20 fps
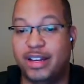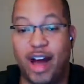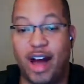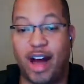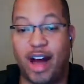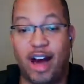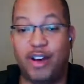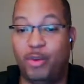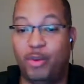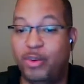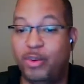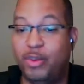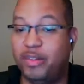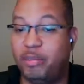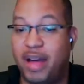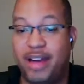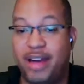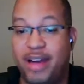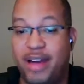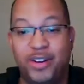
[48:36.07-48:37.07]
And the
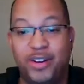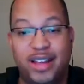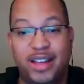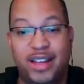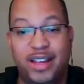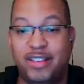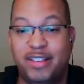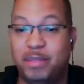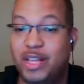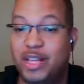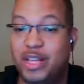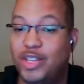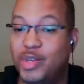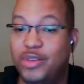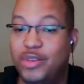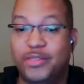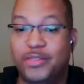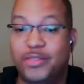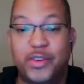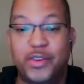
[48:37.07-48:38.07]
autoresponder has been
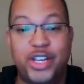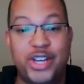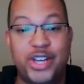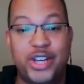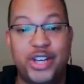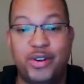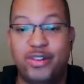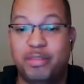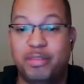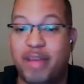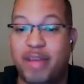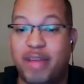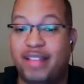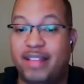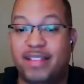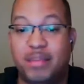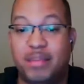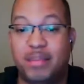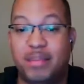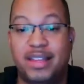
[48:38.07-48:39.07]
used for years by
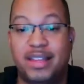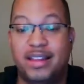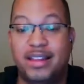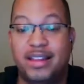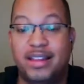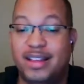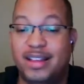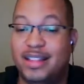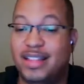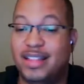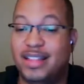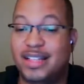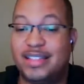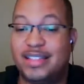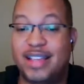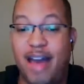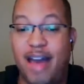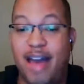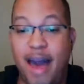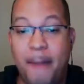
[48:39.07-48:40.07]
some of the
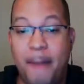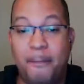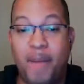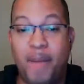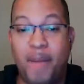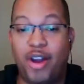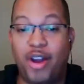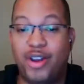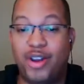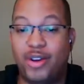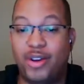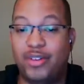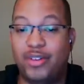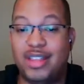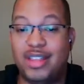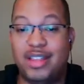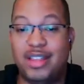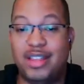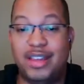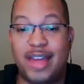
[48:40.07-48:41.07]
top
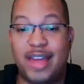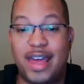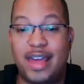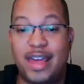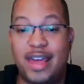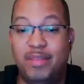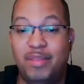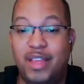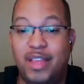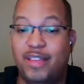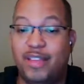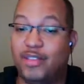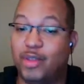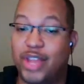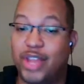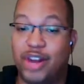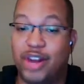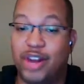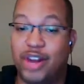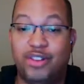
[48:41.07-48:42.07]
marketers in the game.
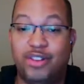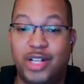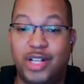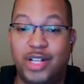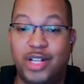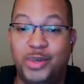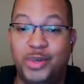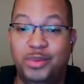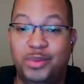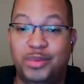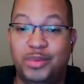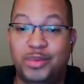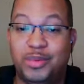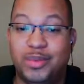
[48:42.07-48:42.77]
So there's your clue.